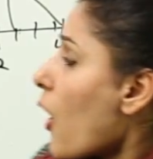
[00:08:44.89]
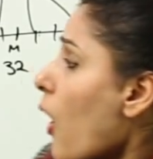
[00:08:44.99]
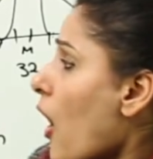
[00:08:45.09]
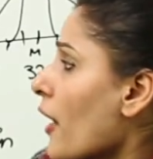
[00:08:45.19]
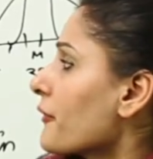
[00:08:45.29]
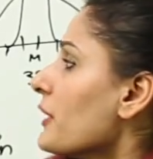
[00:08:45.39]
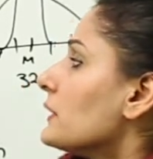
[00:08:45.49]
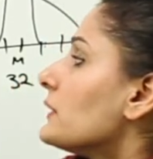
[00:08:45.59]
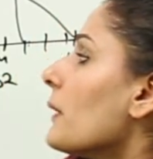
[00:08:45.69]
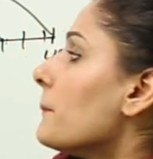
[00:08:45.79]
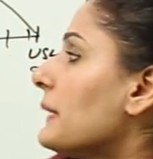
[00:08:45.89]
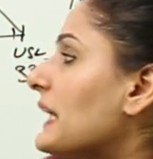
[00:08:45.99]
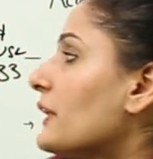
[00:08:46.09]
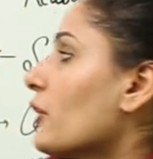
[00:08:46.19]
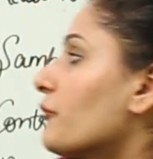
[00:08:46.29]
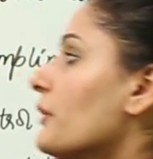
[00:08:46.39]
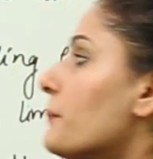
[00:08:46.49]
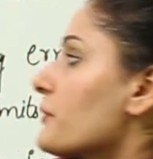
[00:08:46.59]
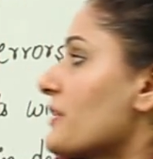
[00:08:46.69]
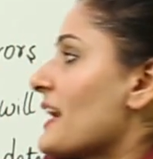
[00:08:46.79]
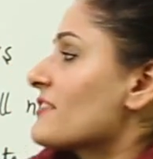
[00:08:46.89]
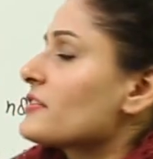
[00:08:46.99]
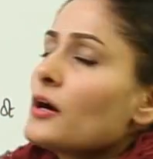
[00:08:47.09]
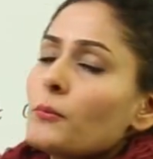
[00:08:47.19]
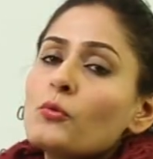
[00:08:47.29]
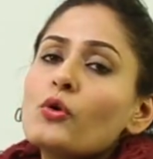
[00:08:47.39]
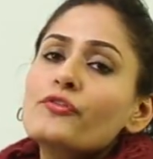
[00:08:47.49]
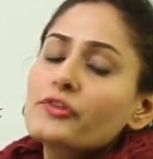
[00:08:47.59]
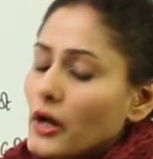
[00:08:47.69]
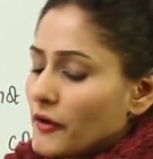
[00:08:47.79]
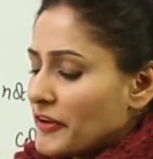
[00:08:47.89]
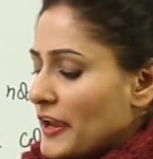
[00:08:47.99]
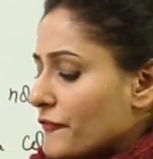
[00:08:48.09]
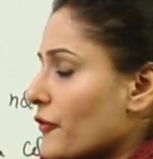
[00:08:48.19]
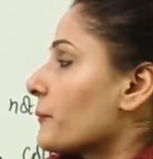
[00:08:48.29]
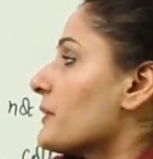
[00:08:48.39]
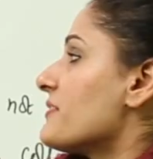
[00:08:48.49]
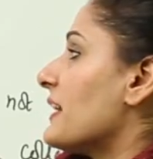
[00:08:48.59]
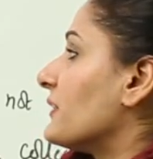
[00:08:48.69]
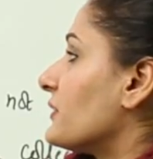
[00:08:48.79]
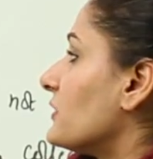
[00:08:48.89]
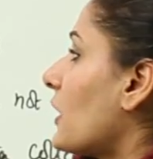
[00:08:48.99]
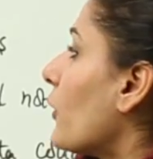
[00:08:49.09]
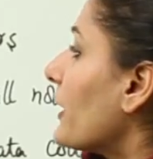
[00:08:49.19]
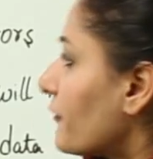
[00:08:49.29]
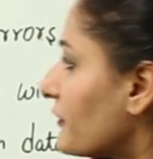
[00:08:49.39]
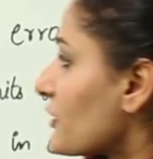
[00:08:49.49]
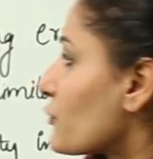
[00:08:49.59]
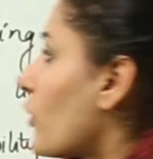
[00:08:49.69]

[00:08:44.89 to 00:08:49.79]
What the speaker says: or the mean of the process moves away from the center. Now if this